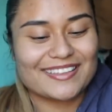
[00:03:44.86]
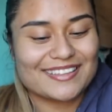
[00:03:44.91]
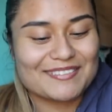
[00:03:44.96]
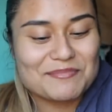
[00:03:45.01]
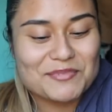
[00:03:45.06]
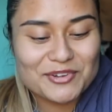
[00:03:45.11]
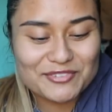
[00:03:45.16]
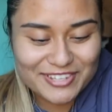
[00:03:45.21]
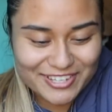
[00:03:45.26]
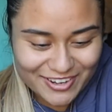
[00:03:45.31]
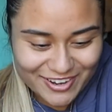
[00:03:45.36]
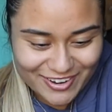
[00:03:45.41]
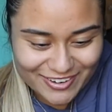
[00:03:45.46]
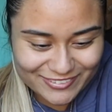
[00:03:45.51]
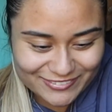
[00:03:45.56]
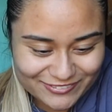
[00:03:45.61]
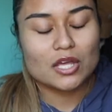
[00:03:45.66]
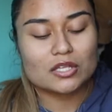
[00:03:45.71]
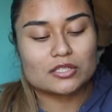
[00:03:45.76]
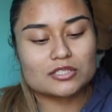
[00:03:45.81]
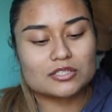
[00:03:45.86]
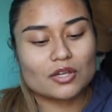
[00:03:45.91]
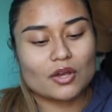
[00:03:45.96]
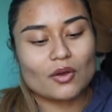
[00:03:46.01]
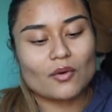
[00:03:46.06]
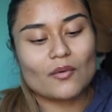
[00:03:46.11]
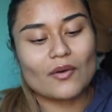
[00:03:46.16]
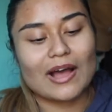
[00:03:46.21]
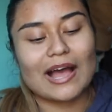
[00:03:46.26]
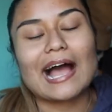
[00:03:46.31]
Moving on.
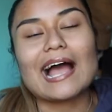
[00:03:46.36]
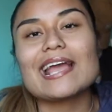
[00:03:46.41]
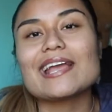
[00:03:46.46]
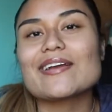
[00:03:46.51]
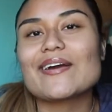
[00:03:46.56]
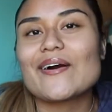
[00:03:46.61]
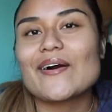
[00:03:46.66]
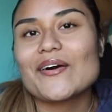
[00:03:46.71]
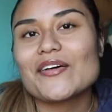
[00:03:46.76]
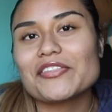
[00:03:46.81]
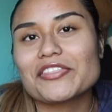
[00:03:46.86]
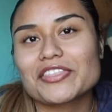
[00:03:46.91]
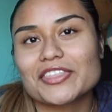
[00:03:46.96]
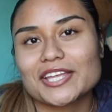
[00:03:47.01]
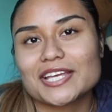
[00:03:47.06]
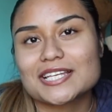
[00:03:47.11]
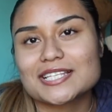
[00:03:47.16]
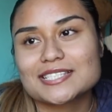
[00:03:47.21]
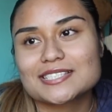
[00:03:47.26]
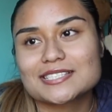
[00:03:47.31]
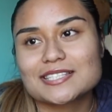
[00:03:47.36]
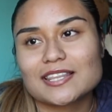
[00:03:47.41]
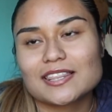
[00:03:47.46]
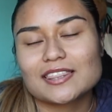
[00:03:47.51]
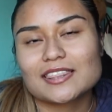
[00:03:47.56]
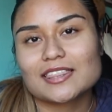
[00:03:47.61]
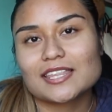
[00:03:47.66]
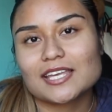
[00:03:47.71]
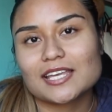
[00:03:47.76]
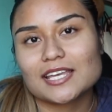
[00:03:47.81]
So I call this
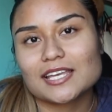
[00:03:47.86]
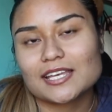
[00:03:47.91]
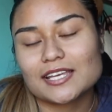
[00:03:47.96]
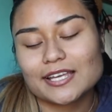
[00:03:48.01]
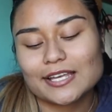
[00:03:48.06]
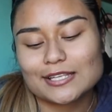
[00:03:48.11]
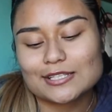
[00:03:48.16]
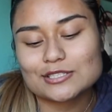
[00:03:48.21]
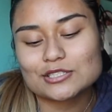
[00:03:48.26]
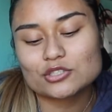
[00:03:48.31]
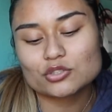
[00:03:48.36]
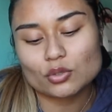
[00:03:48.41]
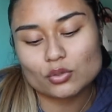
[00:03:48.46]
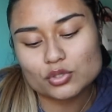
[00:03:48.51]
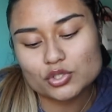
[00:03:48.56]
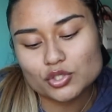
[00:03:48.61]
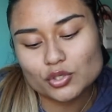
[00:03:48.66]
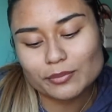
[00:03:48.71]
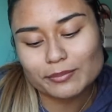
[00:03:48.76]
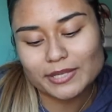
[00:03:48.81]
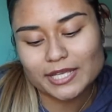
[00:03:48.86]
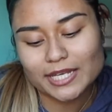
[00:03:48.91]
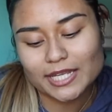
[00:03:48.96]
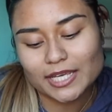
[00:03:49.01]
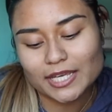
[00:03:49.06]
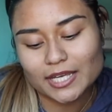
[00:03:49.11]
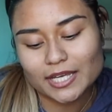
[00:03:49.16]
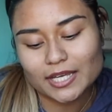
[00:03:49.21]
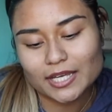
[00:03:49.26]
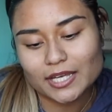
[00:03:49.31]
the social
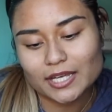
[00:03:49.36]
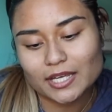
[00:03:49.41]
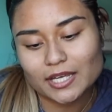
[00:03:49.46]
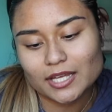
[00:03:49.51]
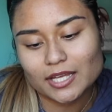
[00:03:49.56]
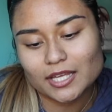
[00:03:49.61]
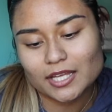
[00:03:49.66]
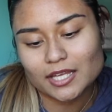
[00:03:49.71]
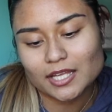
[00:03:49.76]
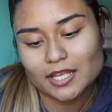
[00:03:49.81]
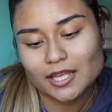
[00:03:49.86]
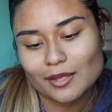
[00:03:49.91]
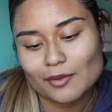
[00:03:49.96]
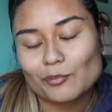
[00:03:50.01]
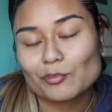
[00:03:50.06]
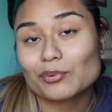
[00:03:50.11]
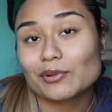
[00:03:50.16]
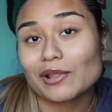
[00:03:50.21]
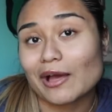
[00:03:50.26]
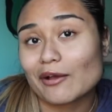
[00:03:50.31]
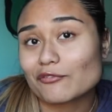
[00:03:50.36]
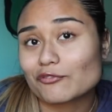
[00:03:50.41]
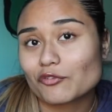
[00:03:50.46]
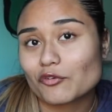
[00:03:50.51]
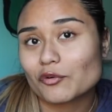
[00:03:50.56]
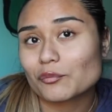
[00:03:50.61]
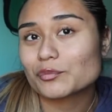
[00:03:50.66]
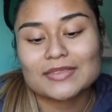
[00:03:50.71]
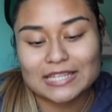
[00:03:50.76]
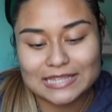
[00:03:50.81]
media
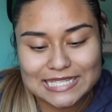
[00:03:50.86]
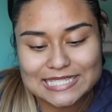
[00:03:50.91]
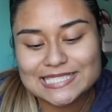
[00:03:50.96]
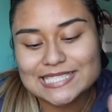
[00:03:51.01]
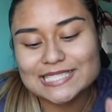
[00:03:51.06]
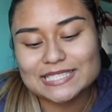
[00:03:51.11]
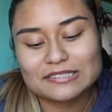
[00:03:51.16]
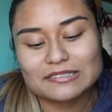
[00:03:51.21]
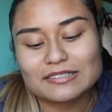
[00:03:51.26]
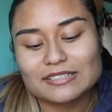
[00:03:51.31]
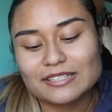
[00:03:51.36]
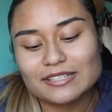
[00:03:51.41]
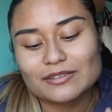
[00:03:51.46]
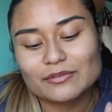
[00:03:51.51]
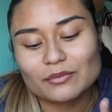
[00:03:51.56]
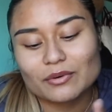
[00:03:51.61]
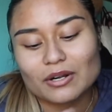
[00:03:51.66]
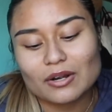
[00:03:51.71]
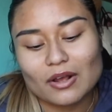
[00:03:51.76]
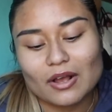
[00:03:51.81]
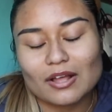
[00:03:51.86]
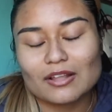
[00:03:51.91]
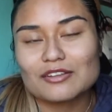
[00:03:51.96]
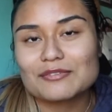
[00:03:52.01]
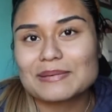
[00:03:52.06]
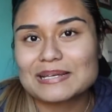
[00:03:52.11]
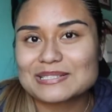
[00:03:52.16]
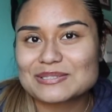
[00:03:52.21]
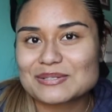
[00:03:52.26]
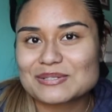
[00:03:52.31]
platform. This is literally where all of
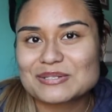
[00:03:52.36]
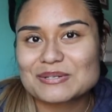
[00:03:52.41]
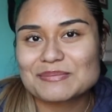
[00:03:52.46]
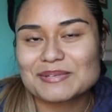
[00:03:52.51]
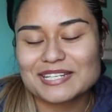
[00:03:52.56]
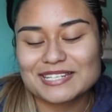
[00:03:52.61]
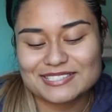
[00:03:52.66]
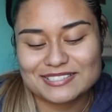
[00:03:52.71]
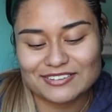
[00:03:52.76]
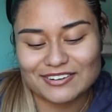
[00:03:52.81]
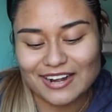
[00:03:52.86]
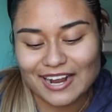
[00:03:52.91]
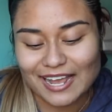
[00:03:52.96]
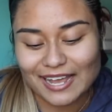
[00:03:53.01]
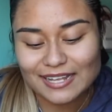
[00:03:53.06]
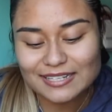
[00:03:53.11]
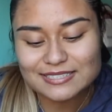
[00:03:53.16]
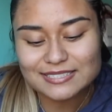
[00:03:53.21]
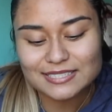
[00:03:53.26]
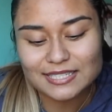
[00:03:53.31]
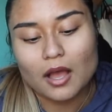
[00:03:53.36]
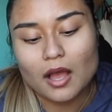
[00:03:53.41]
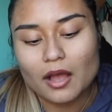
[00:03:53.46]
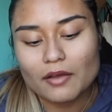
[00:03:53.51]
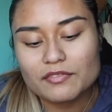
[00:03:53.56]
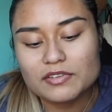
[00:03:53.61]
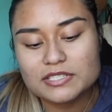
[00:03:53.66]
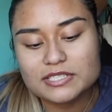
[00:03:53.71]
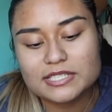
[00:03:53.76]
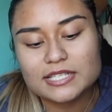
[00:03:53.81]
my social medias are at.
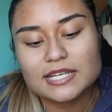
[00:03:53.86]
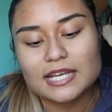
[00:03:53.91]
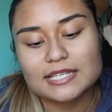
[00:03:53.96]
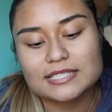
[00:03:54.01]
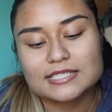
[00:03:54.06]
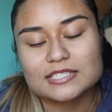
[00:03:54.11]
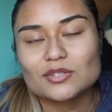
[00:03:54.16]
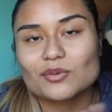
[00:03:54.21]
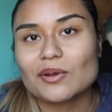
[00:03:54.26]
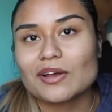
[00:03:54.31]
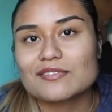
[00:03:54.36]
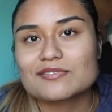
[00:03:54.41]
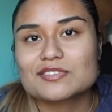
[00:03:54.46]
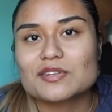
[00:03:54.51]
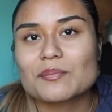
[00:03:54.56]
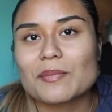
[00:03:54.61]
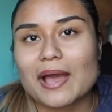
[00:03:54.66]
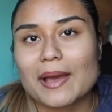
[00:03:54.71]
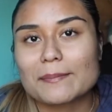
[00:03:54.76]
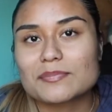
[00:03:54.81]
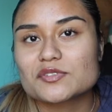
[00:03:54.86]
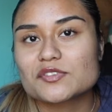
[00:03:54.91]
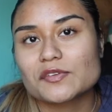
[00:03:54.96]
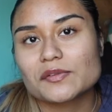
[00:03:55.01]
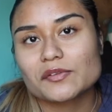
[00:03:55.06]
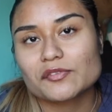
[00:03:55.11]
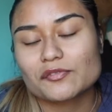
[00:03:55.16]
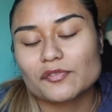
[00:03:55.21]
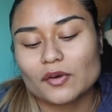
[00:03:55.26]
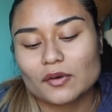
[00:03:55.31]
Obviously I still have some apps from
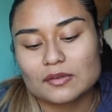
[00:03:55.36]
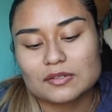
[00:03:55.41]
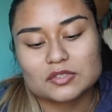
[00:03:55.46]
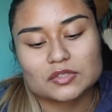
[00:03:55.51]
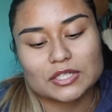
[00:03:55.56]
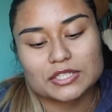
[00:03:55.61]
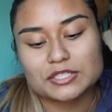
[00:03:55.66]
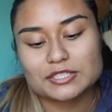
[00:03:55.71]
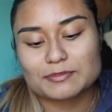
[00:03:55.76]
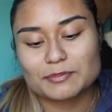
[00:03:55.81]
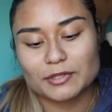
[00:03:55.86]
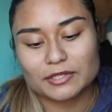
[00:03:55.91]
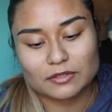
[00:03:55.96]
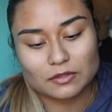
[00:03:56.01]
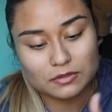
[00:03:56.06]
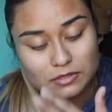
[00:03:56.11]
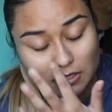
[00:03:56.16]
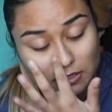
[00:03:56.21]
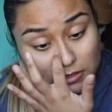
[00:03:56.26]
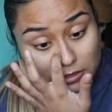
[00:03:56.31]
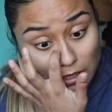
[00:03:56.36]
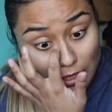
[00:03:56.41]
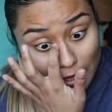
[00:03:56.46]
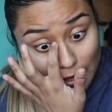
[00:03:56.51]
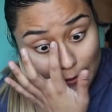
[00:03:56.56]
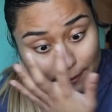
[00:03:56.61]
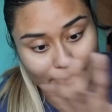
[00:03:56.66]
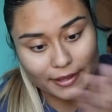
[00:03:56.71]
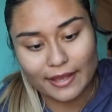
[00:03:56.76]
the phone, so I just put those on top.